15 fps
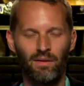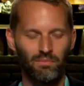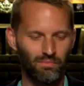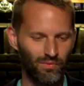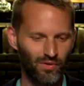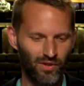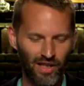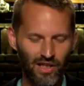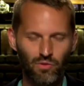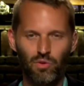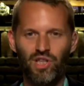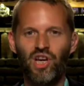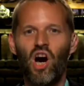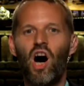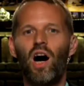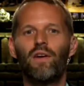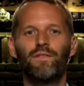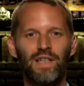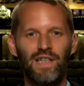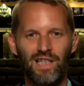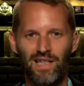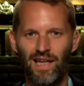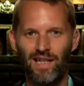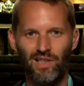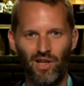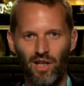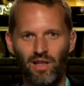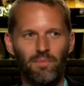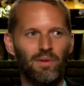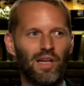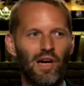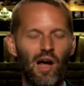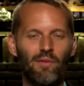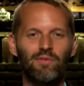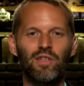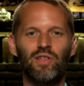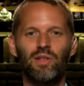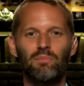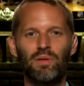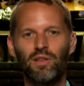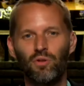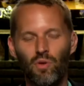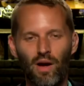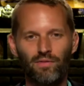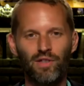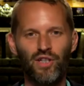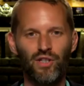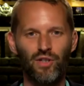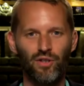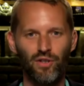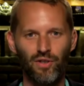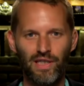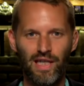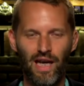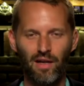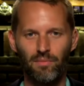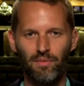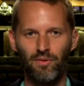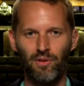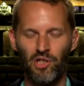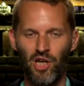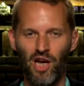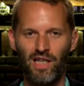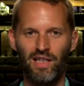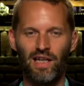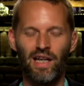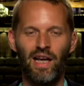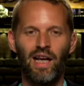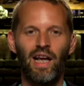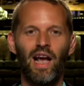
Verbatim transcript: things with coffee stains on them that had obviously been through every studio in town and been rejected